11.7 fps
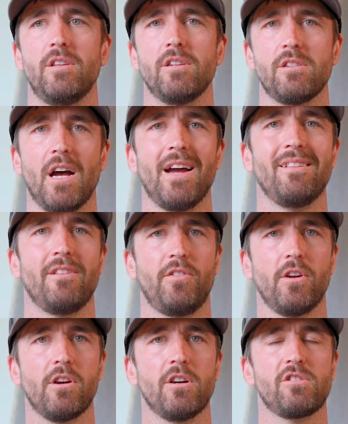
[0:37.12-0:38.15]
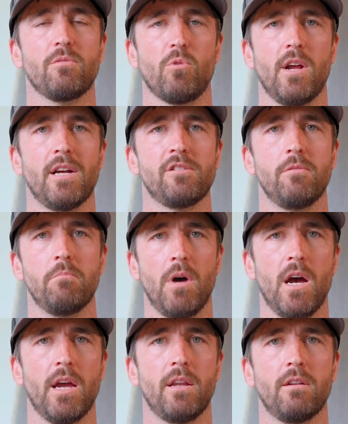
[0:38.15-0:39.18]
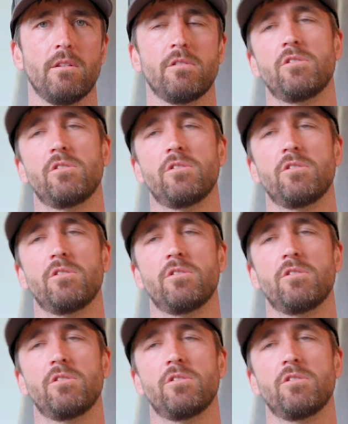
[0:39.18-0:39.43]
design that the customer has in mind,